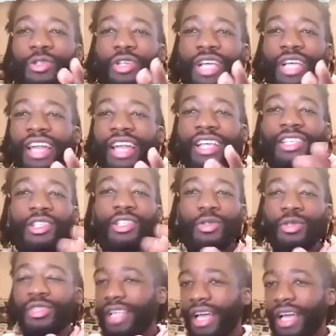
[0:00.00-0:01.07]
you can't
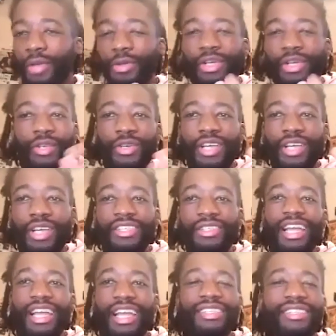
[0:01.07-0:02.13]
excuse that.
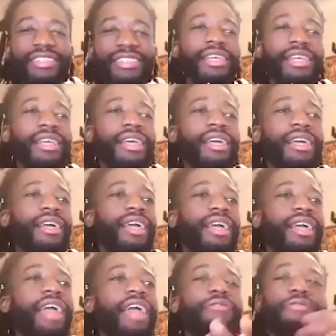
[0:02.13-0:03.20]
You can't say
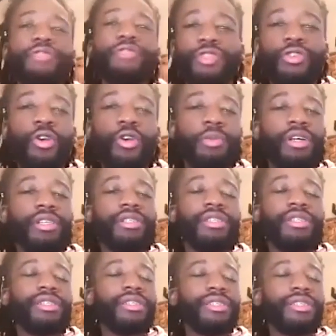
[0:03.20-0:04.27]
every song
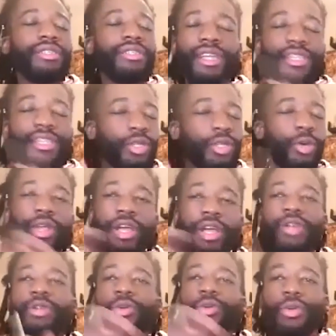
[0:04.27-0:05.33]
because there's no way
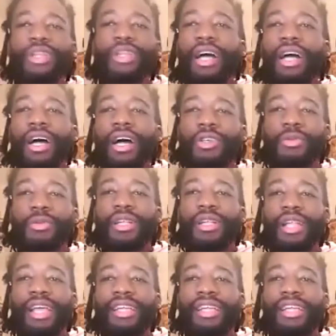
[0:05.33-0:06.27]
you're going to win that argument. Like,